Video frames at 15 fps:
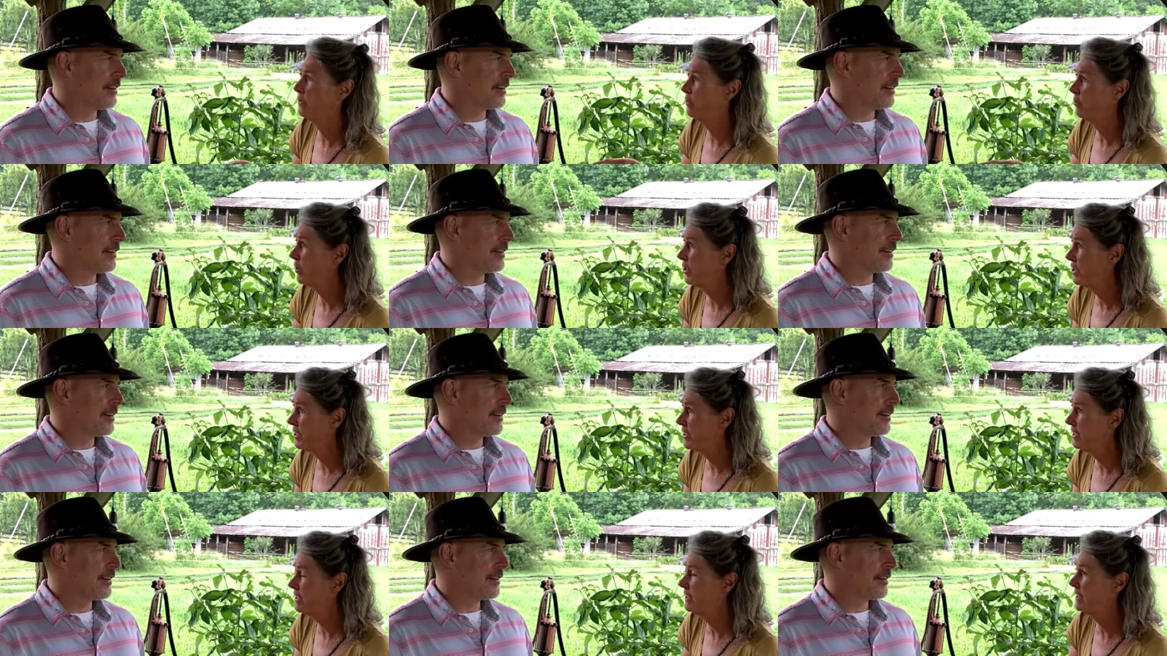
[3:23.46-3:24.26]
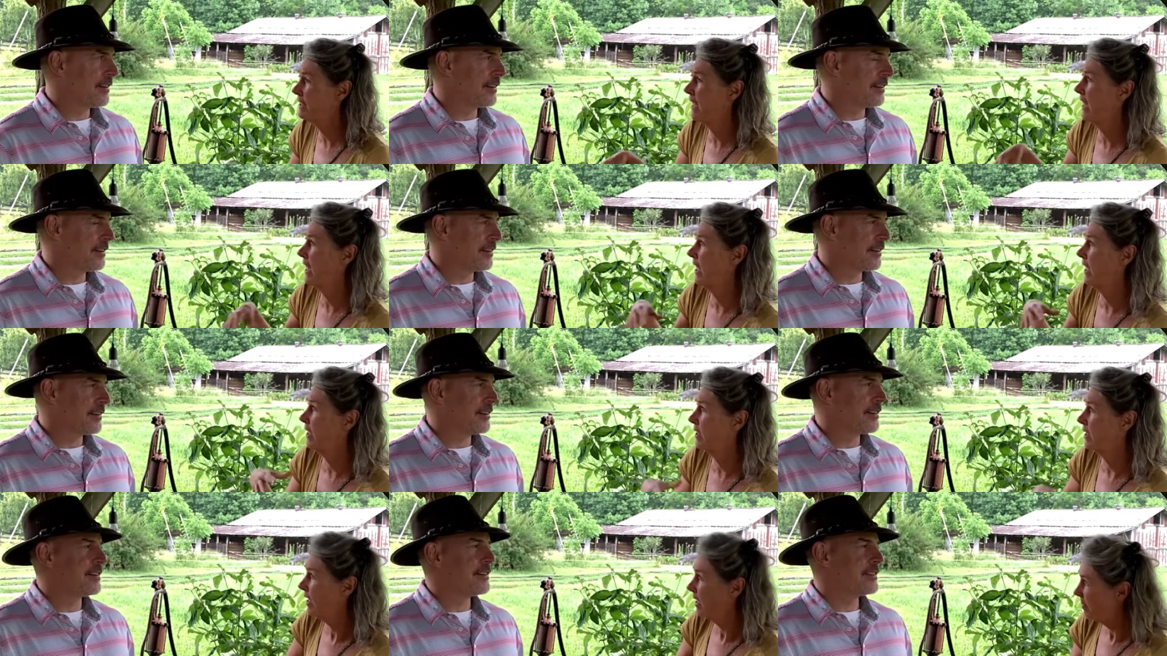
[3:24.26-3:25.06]
Speaker 1: with woods
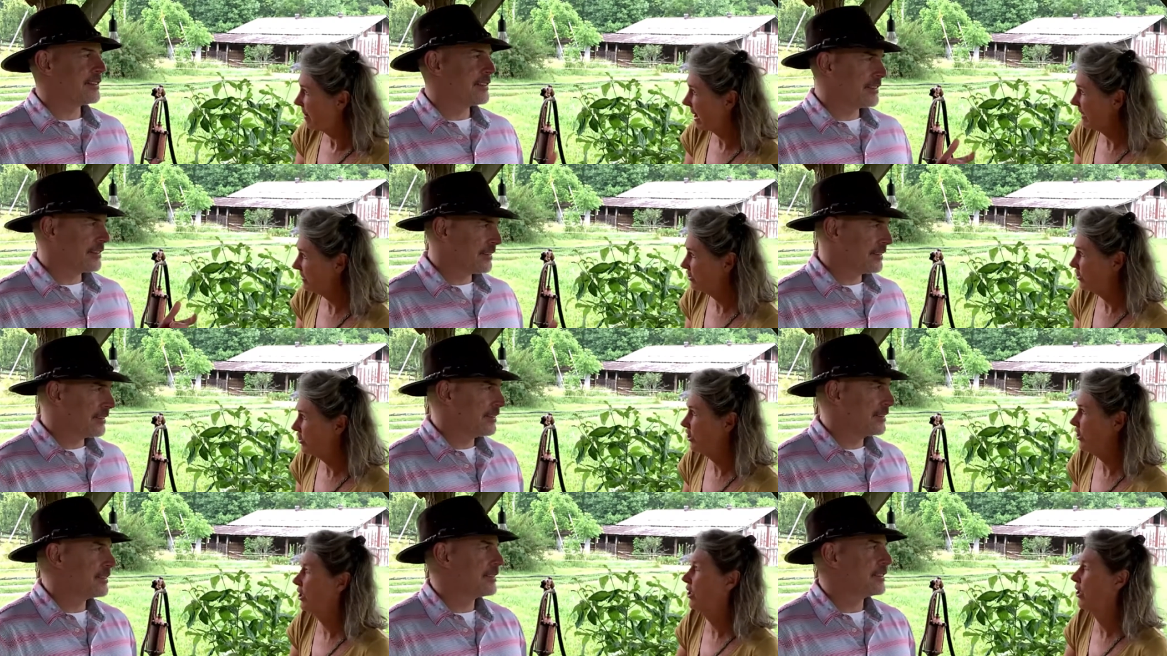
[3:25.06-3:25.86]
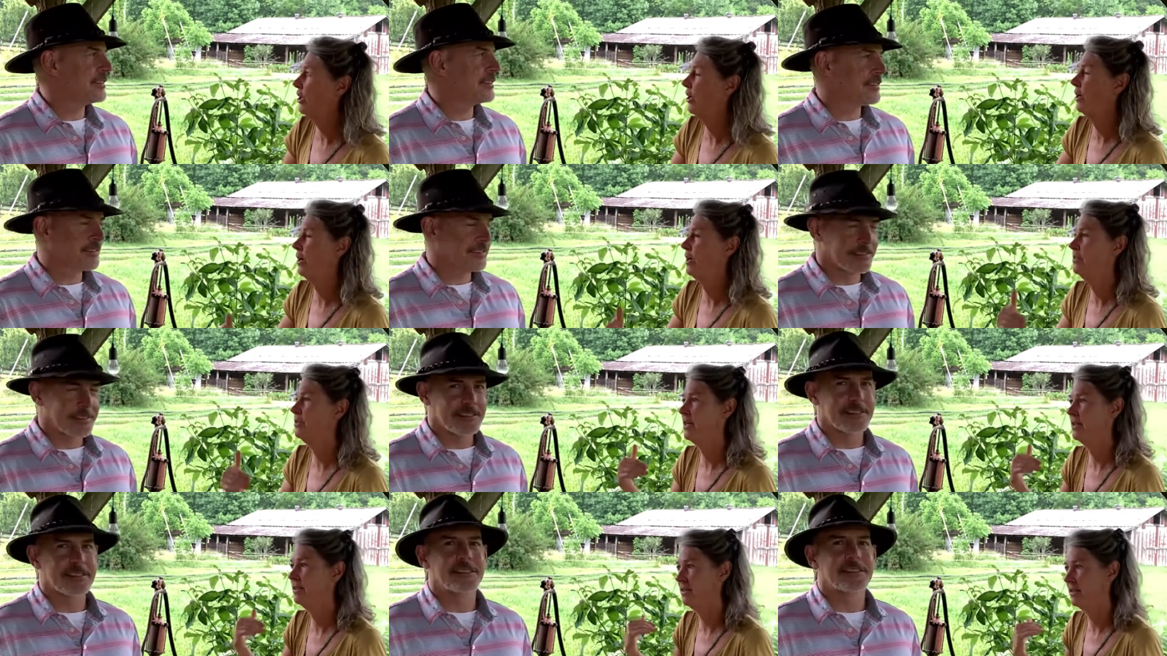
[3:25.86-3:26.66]
and pasture
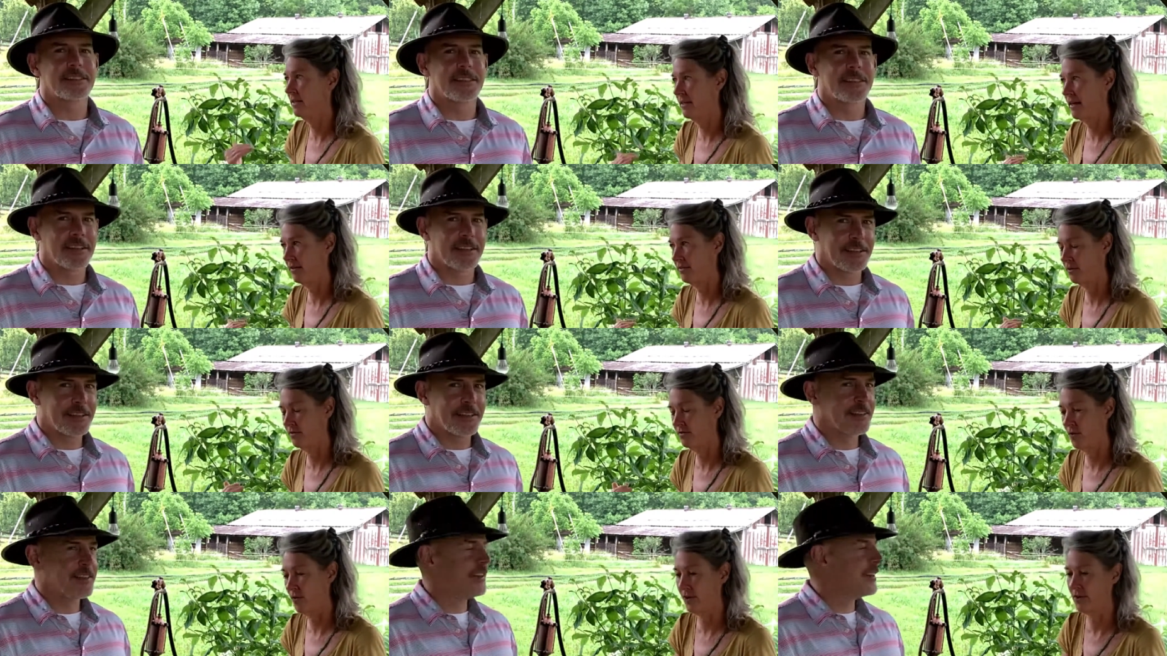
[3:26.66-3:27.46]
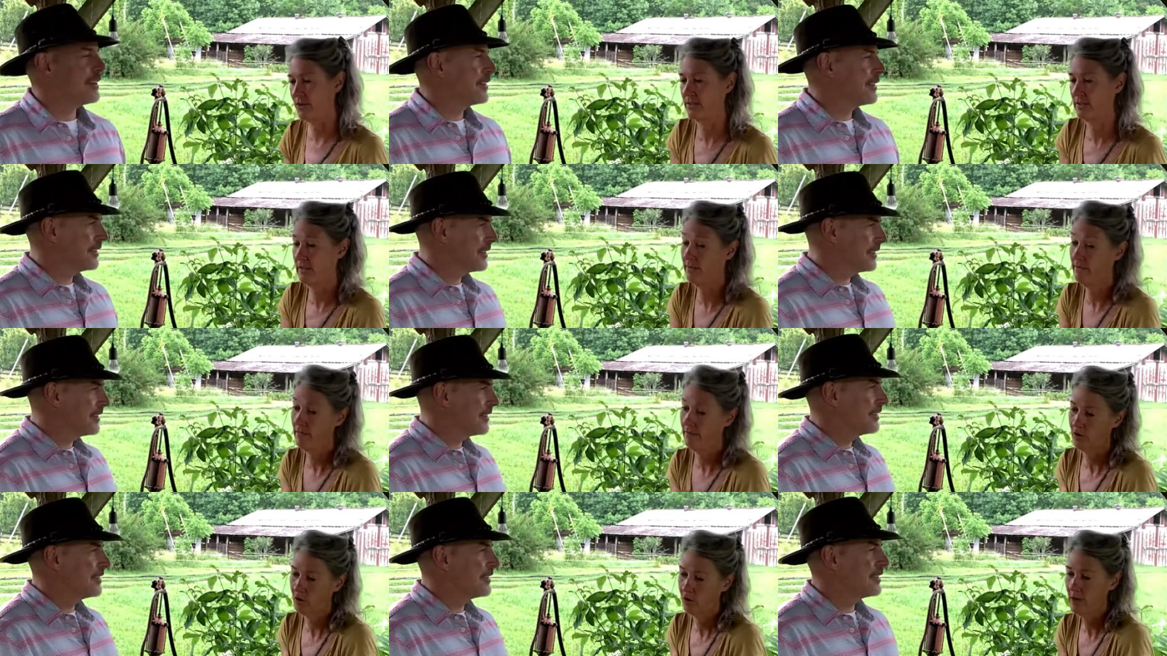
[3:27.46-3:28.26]
adjacent to national forest and
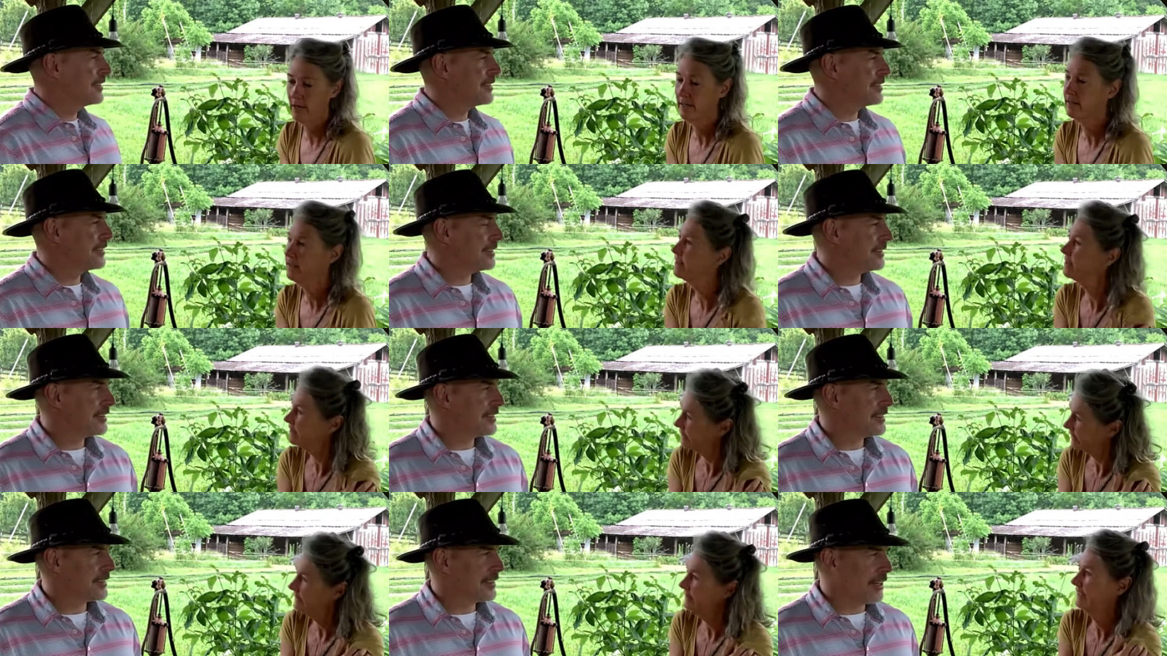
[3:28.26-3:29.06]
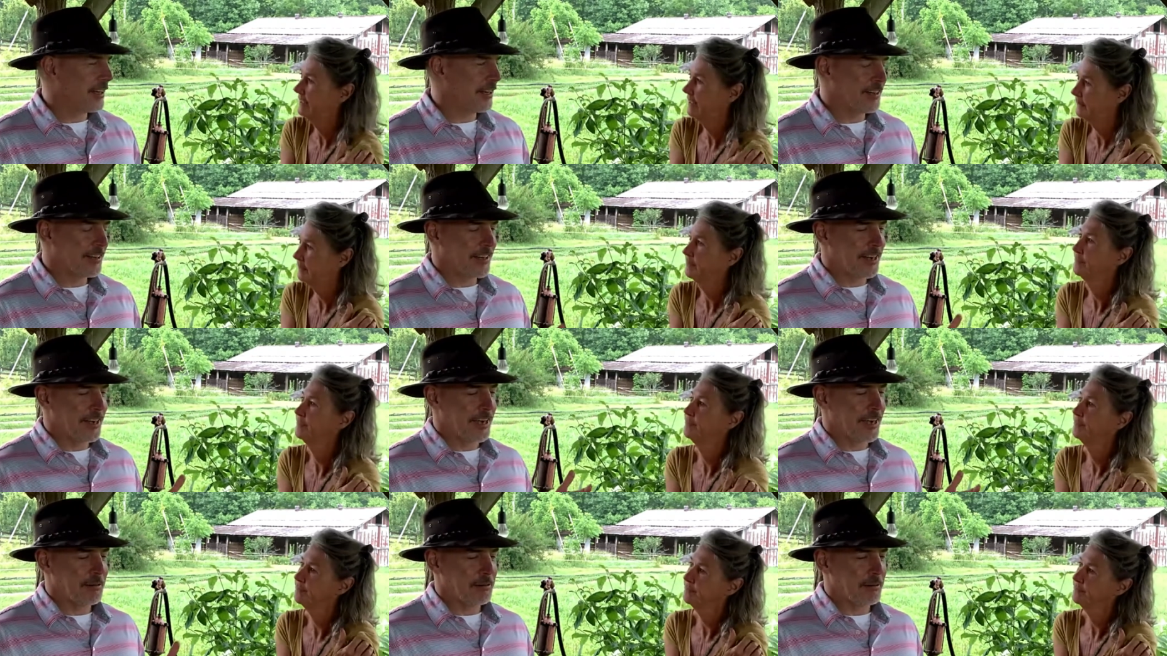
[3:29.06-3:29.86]
then the creeks.
Speaker 2: Yeah,
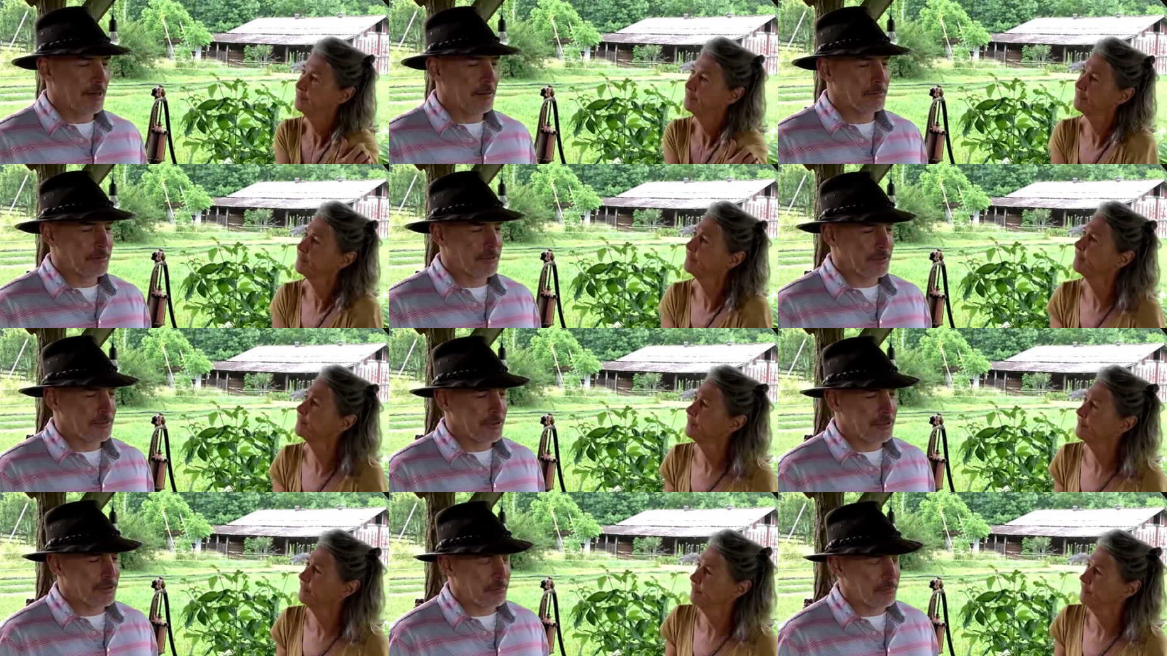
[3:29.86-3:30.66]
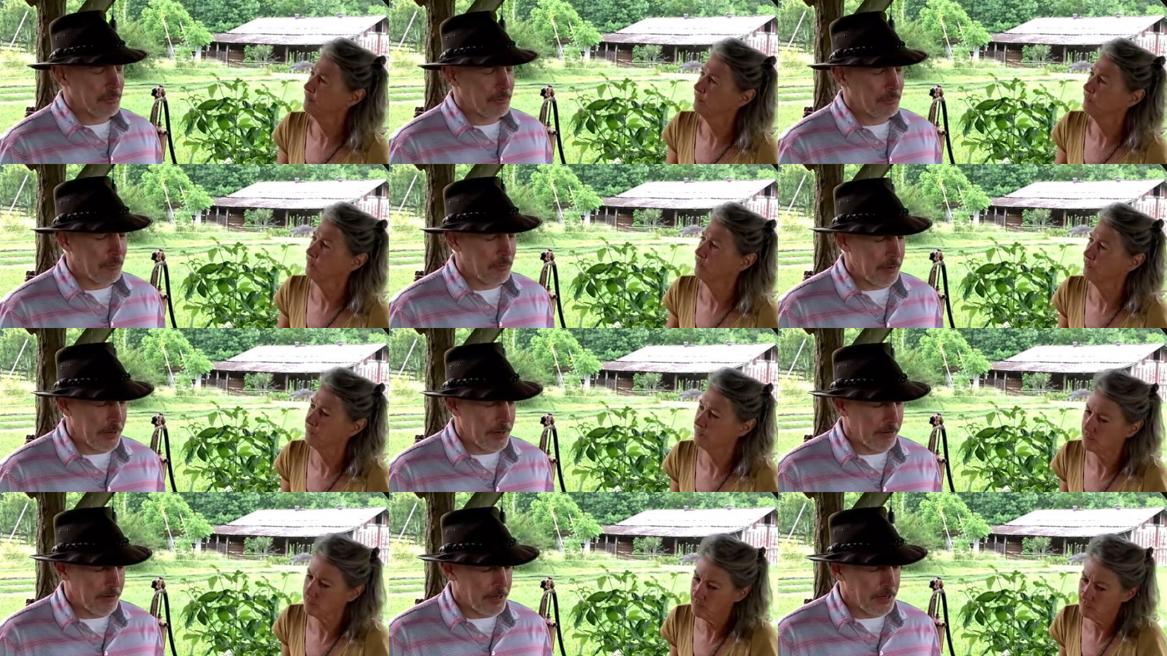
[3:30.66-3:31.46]
absolutely. It's a beautiful
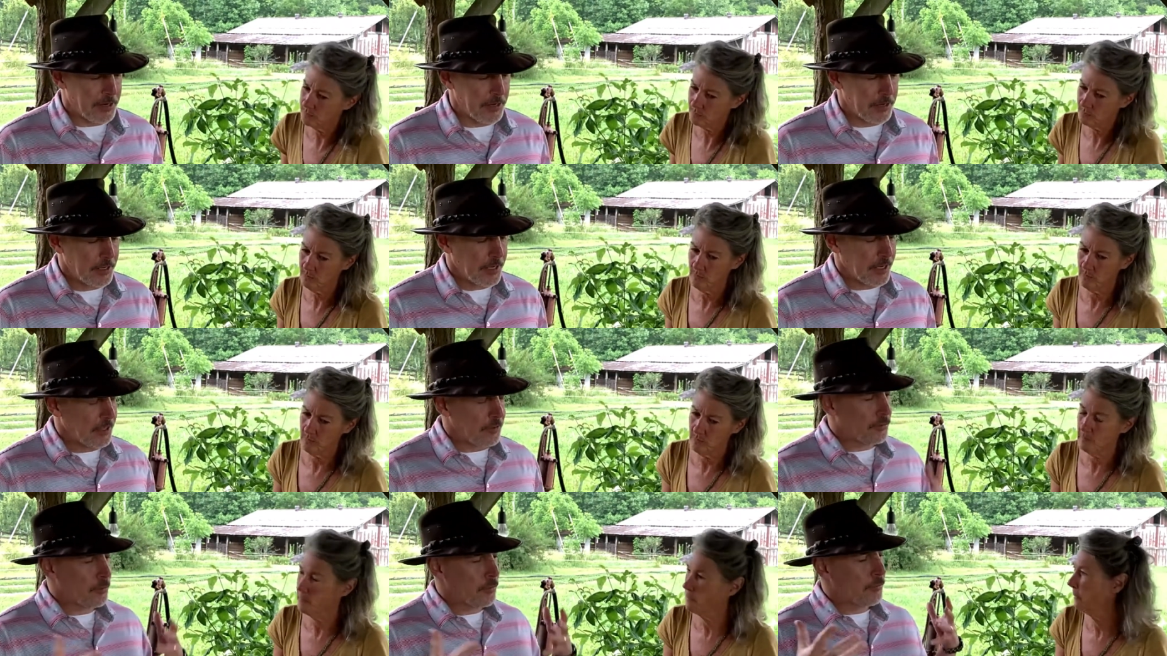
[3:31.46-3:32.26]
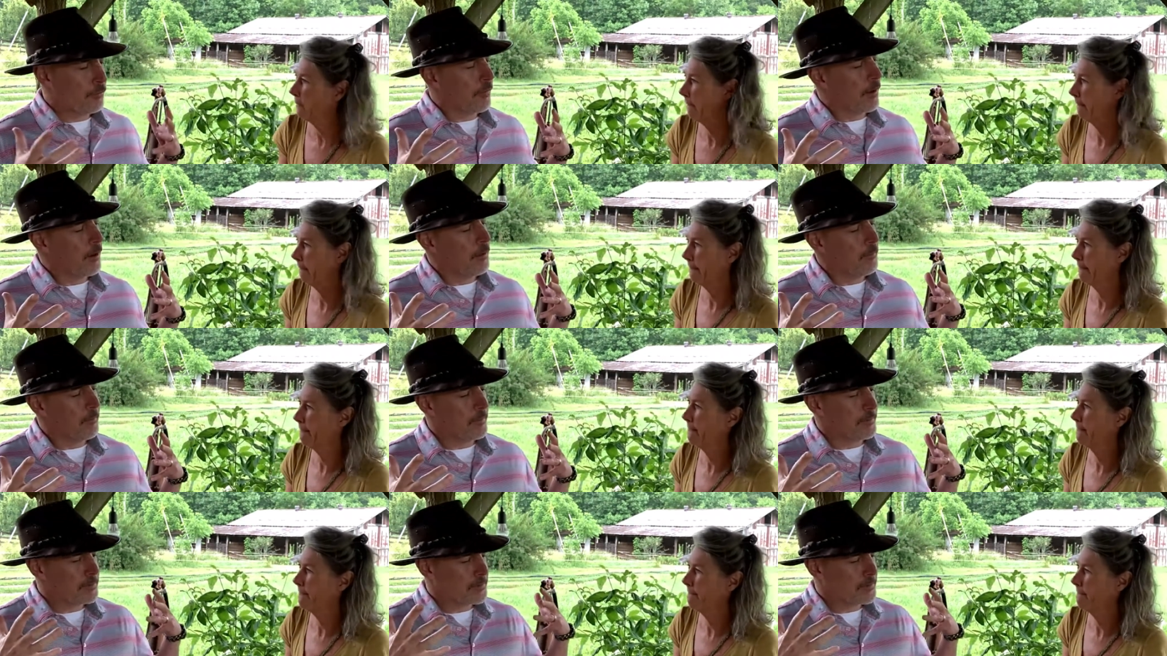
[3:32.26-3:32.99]
area. And so um,